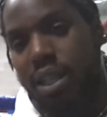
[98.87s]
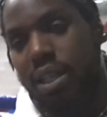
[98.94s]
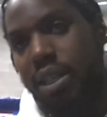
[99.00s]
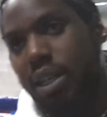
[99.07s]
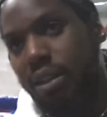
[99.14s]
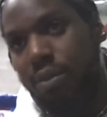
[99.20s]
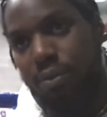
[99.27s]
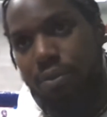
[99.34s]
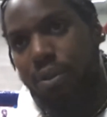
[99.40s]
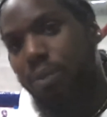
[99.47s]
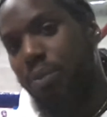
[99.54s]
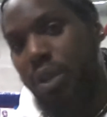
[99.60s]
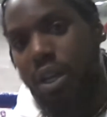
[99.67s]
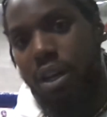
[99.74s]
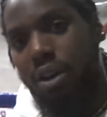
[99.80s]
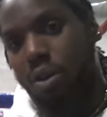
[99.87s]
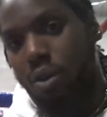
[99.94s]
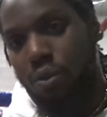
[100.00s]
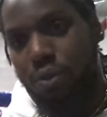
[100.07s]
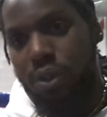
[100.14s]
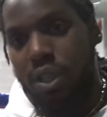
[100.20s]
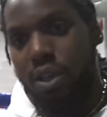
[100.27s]
And then from there,
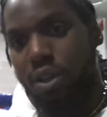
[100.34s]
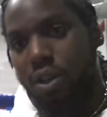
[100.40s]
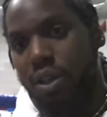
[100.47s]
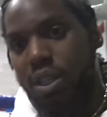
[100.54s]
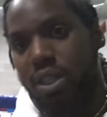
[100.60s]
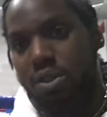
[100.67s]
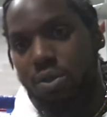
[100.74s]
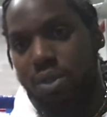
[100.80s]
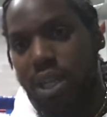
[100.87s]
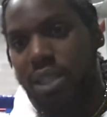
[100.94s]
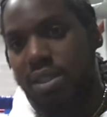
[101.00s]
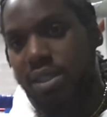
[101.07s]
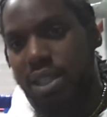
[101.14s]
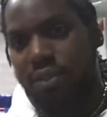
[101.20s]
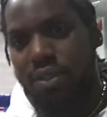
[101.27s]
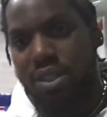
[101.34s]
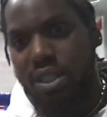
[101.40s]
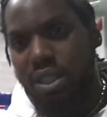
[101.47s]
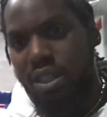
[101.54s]
hopefully early 2017,